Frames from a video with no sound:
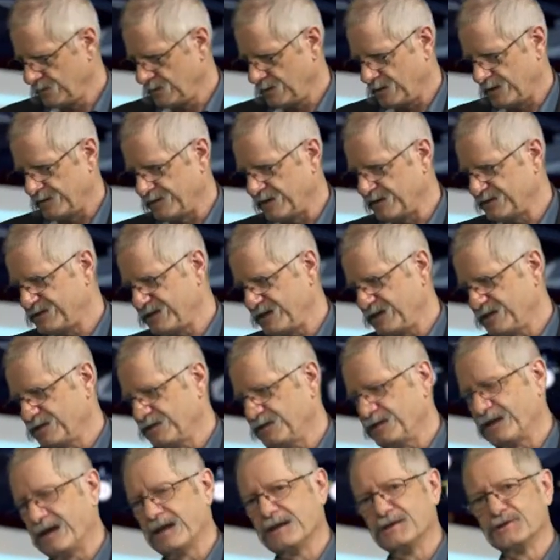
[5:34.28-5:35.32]
And then tick
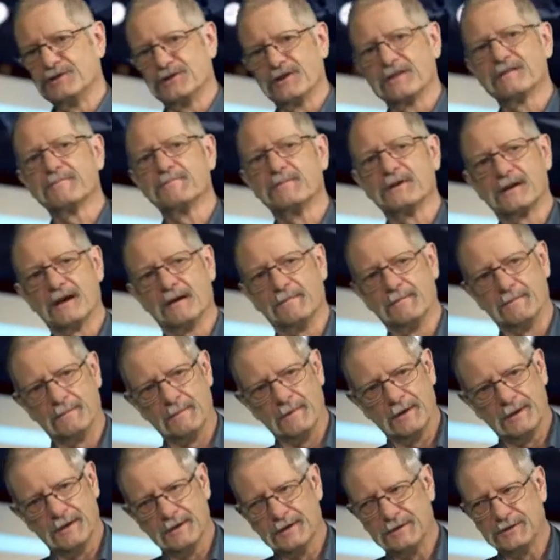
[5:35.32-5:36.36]
and end just become
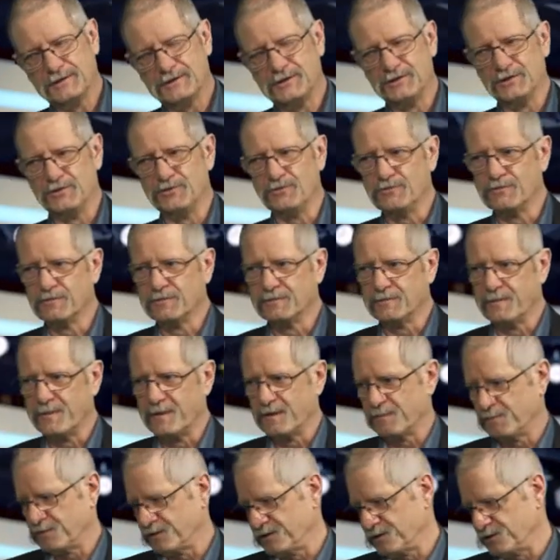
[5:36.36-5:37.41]
2
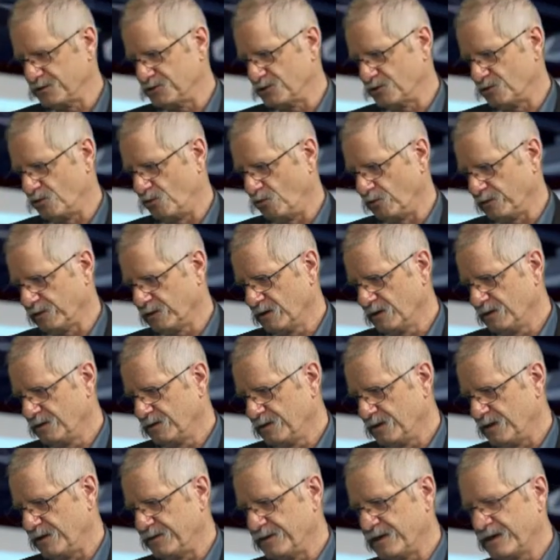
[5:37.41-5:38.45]
remote procedure calls.
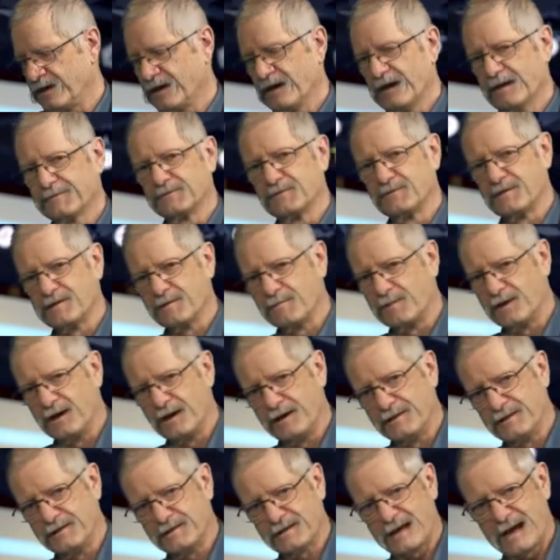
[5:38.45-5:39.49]
And then I have to supply
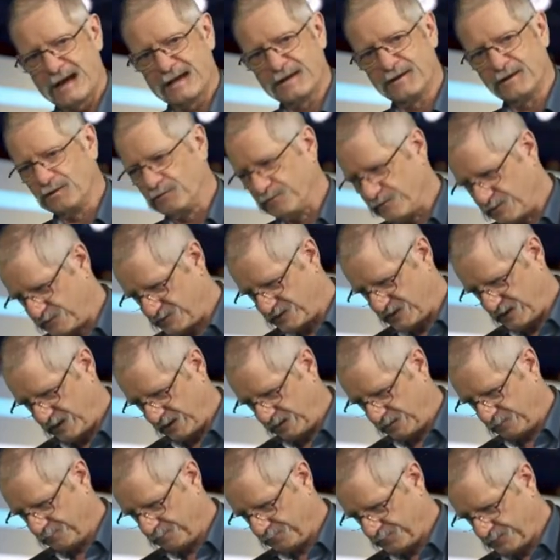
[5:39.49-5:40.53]
this handle
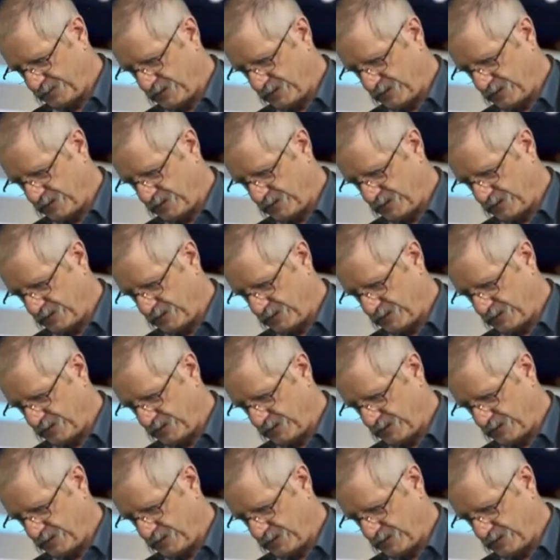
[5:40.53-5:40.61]
routine